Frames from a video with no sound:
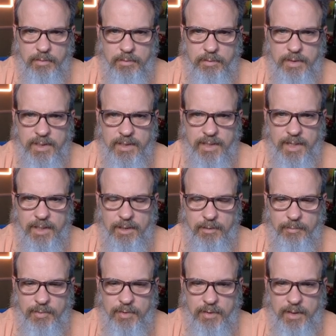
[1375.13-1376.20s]
We get that
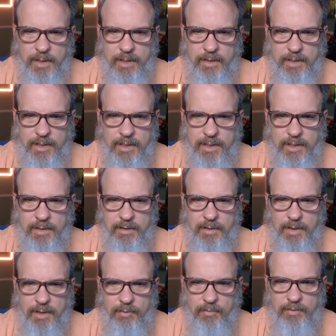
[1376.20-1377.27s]
number, and then
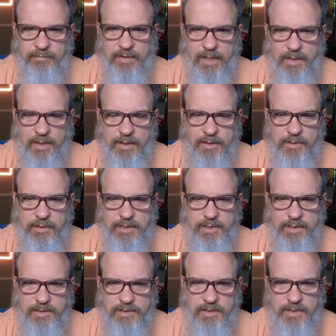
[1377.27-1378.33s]
we've got 100
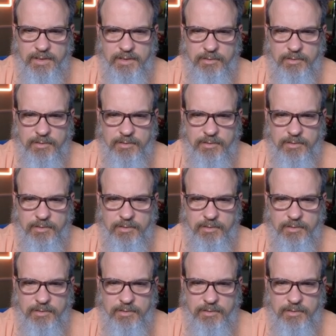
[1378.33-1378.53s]
DEC,